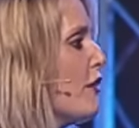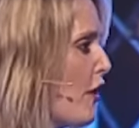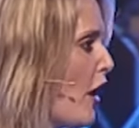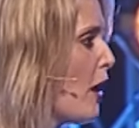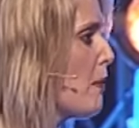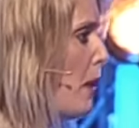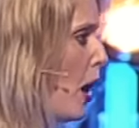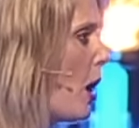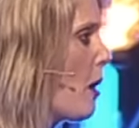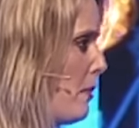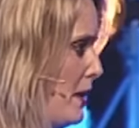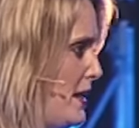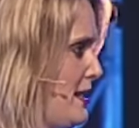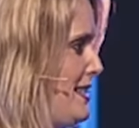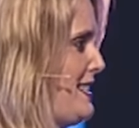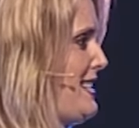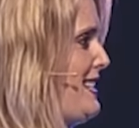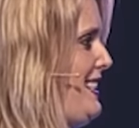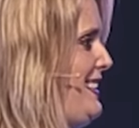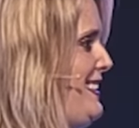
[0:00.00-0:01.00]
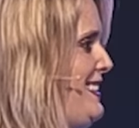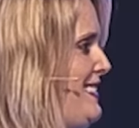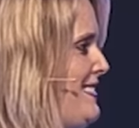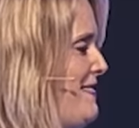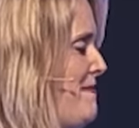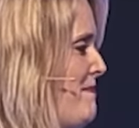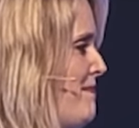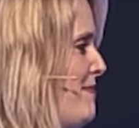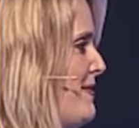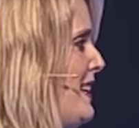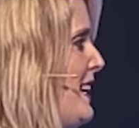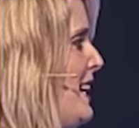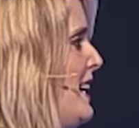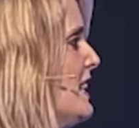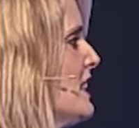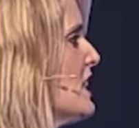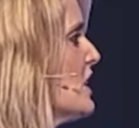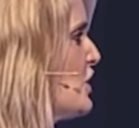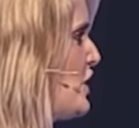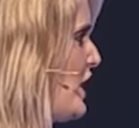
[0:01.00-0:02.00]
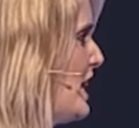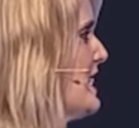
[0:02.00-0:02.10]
for a moment that